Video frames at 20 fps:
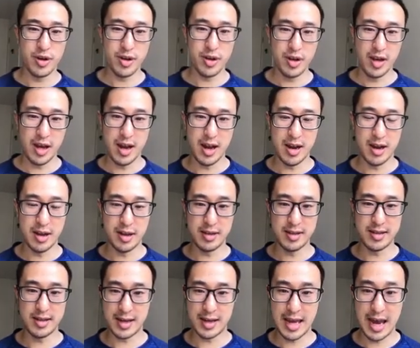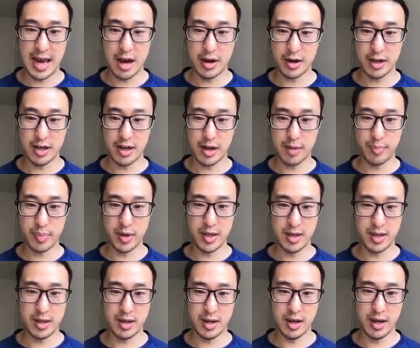And this is an accounting
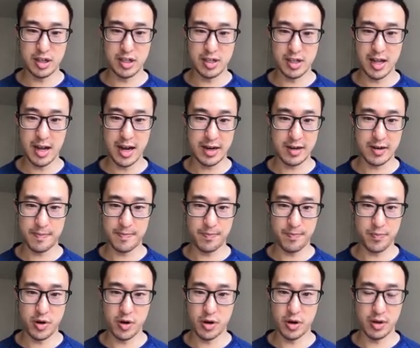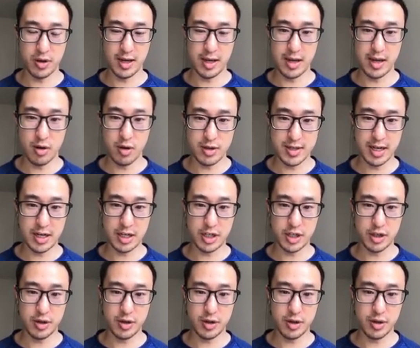company. I just liked, the hero
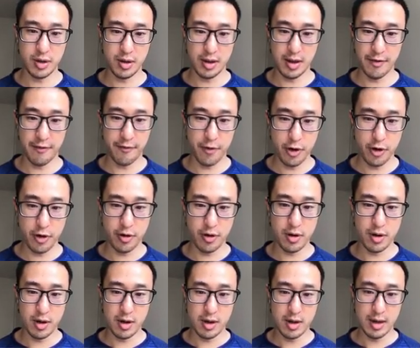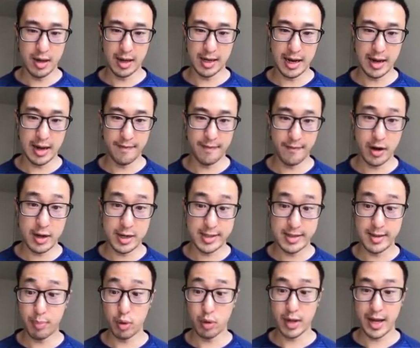section, the font. Again, very
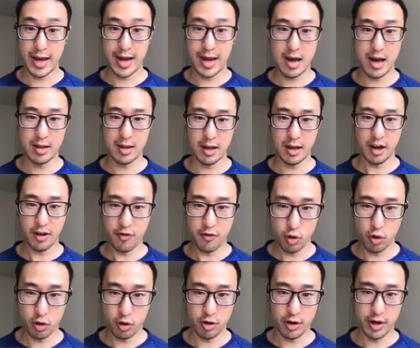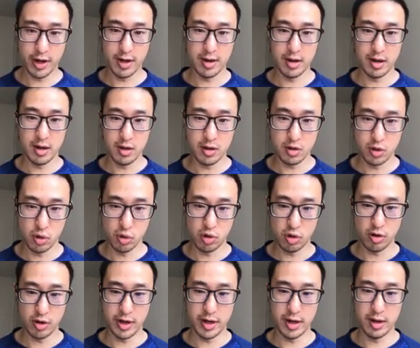simple layout, like 4 grid, 2
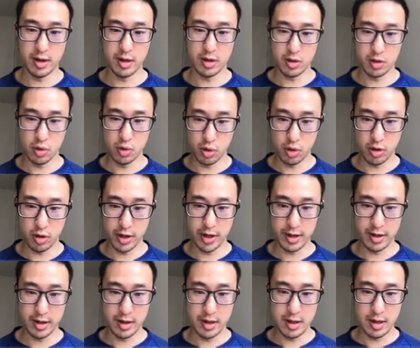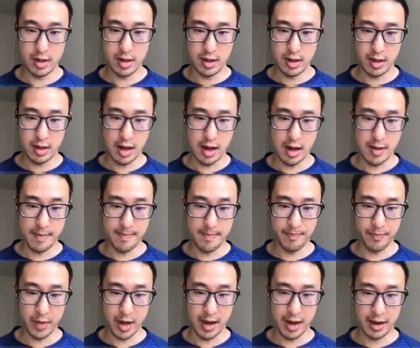grid, 2 grid.
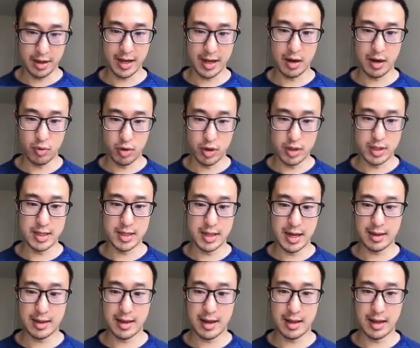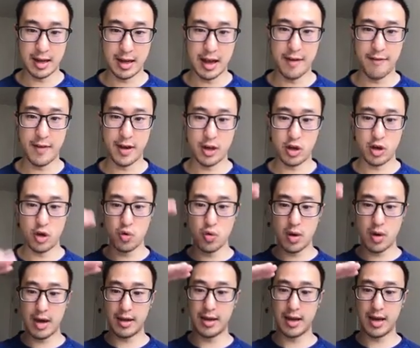And I think I really liked their like FAQ, how